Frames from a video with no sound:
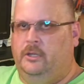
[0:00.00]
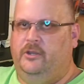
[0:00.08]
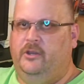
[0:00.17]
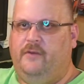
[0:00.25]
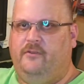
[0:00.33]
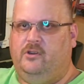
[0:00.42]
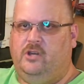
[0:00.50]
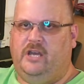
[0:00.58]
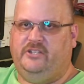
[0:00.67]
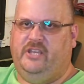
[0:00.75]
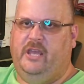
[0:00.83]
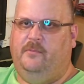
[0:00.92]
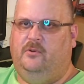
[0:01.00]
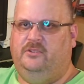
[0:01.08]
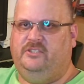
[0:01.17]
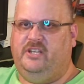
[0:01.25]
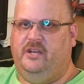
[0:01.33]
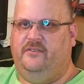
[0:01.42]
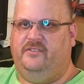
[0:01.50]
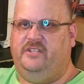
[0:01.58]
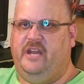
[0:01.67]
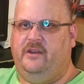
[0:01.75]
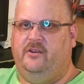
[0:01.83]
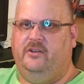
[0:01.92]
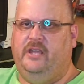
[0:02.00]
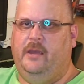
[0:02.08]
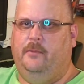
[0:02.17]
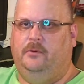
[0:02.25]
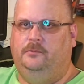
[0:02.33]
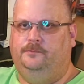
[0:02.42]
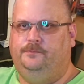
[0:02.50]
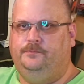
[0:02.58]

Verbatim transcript: You have a cross cable instead of a standard cable.